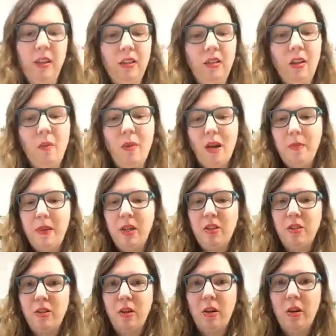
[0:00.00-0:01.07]
So I want to make
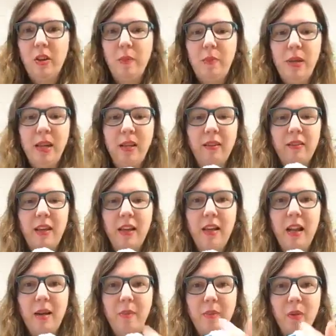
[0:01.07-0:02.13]
sure the pinks line
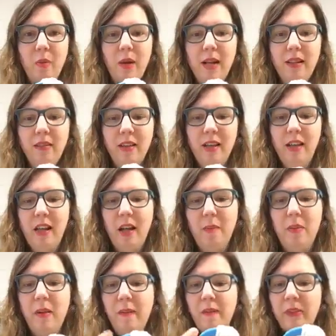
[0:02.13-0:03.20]
up, the whites line up,
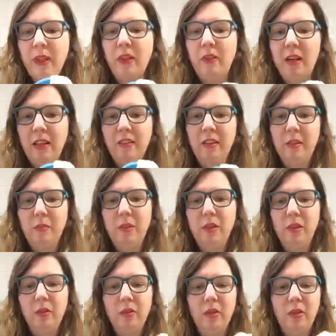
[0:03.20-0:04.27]
the grays and the
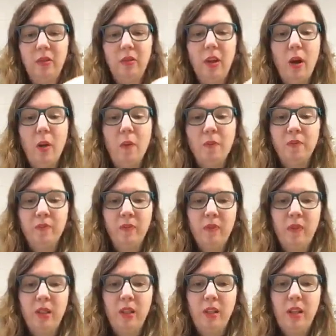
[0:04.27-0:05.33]
blues. So
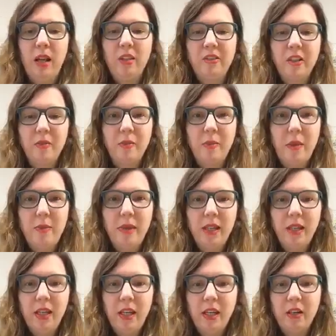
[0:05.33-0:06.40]
I started with my
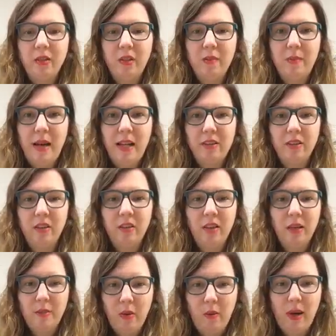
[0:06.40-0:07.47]
pink here, so that matches. I
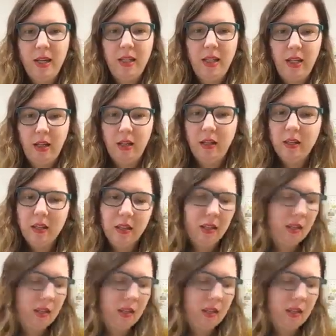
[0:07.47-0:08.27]
got my white here.